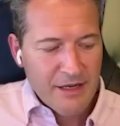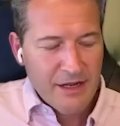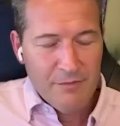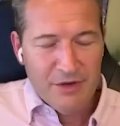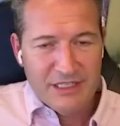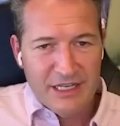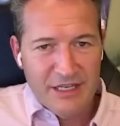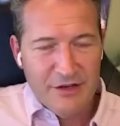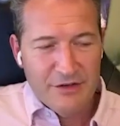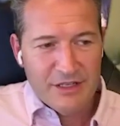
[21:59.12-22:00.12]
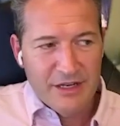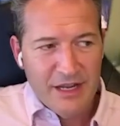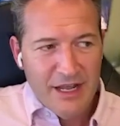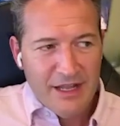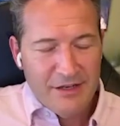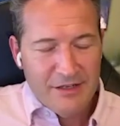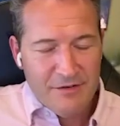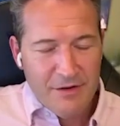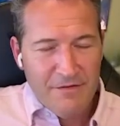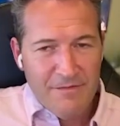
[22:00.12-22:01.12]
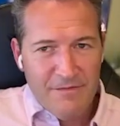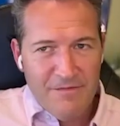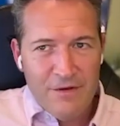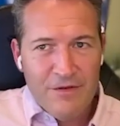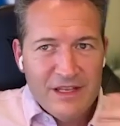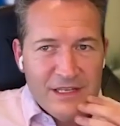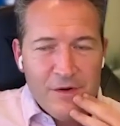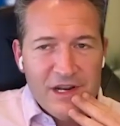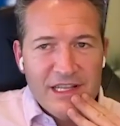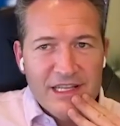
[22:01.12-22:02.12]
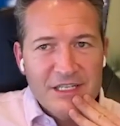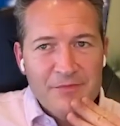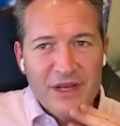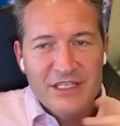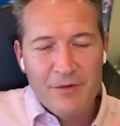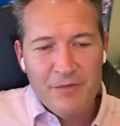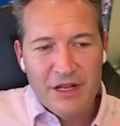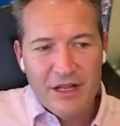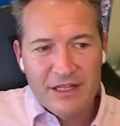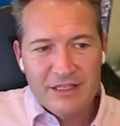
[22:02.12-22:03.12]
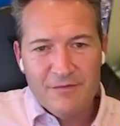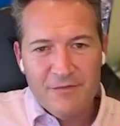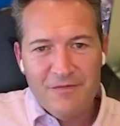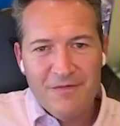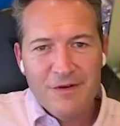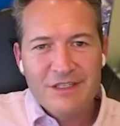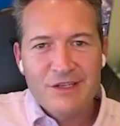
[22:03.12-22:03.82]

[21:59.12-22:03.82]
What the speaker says: companies can use, and there's a few things I want to touch base on. But let's first